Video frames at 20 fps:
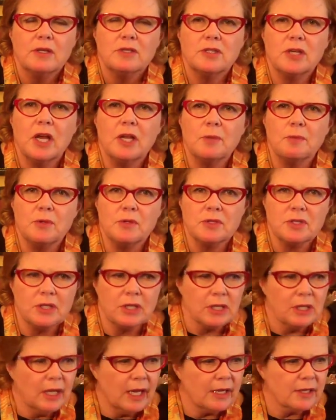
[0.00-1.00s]
Child Abuse
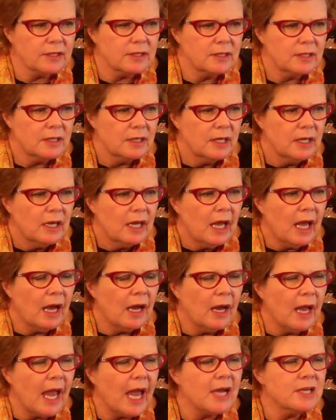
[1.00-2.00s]
and Neglect
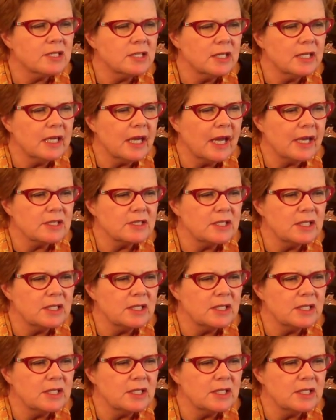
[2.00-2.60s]
actually